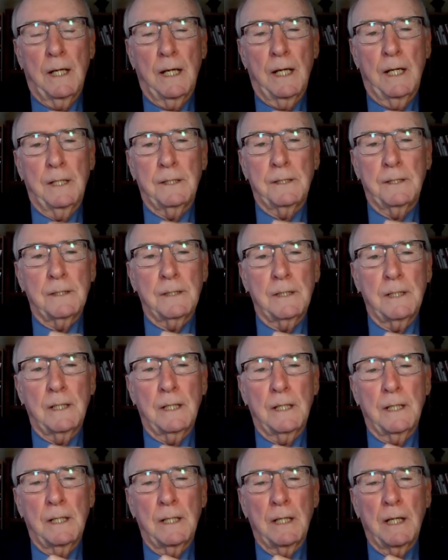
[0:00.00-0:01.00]
And
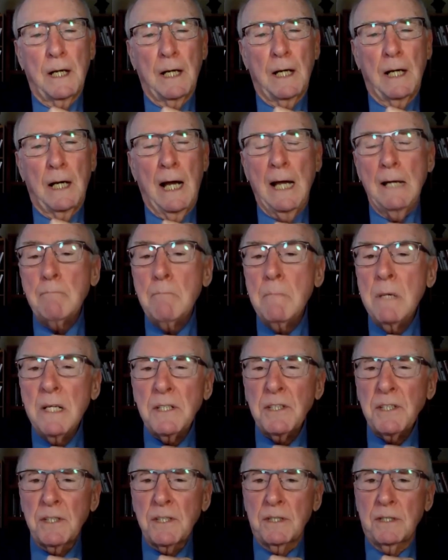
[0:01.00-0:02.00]
I
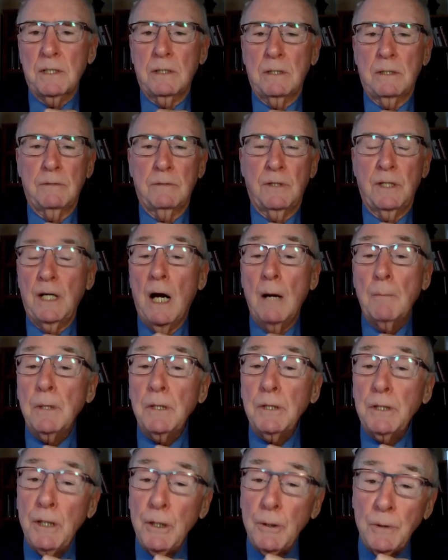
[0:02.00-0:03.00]
miss the
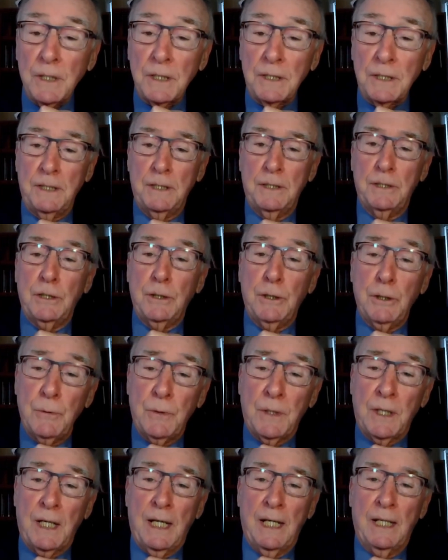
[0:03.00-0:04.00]
opportunity to do
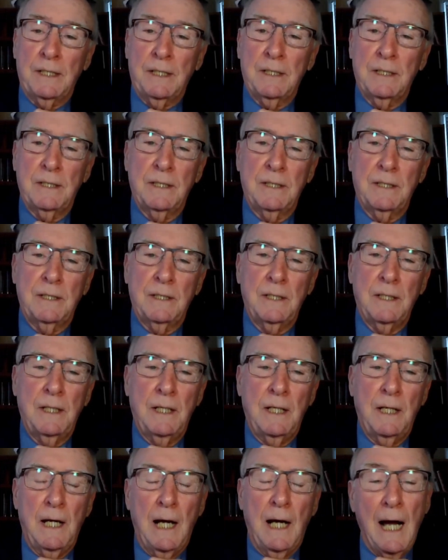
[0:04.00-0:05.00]
that.
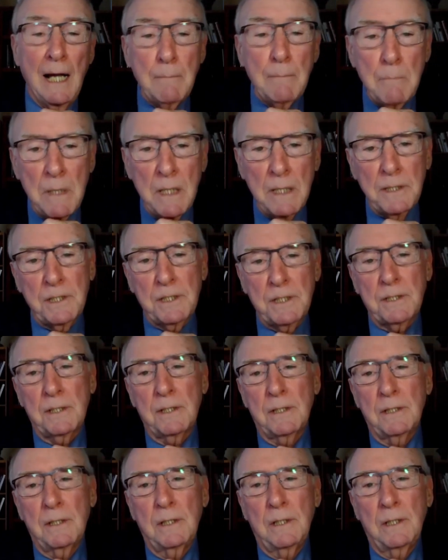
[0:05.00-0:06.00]
I
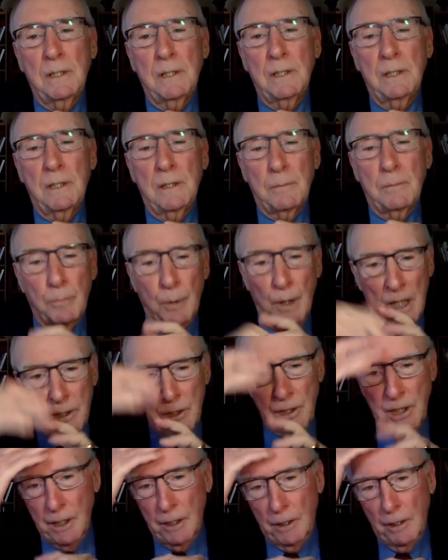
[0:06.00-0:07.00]
miss
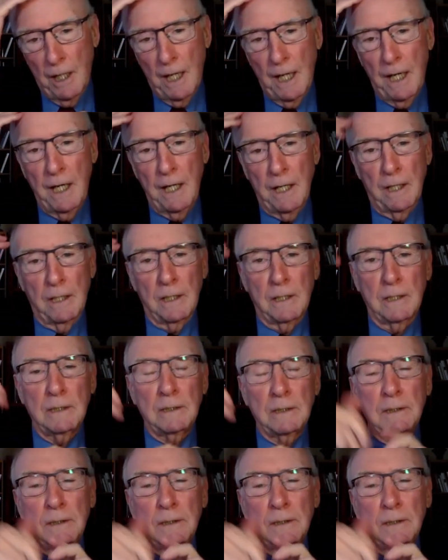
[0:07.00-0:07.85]
brushing her hair